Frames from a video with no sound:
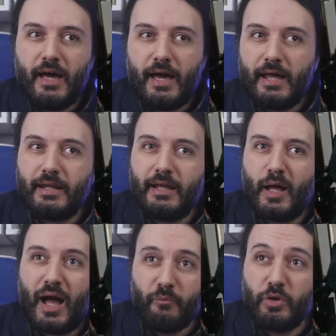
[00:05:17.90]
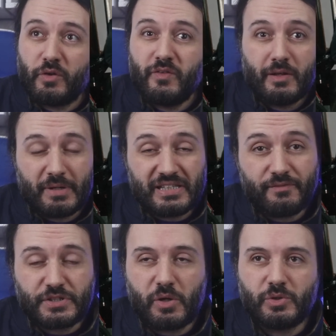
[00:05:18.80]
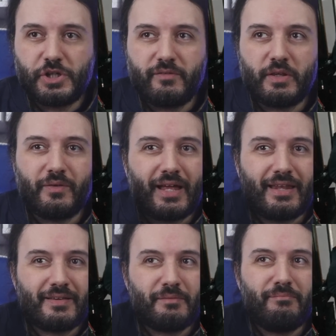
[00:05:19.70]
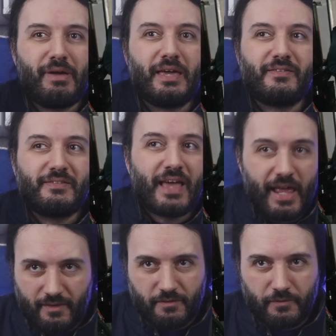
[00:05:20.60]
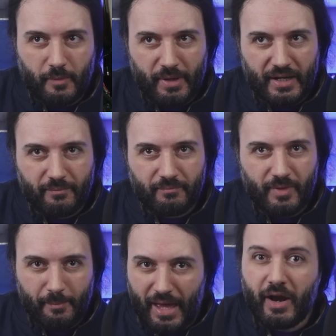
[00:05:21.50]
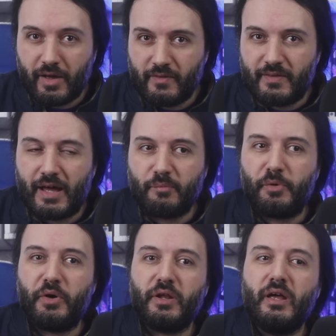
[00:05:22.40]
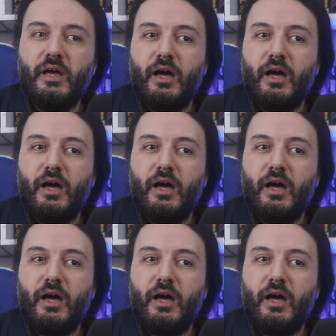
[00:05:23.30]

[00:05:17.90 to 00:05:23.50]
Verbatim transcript: and uh, I would consider myself a soldier, even though that doesn't make sense from an American standpoint.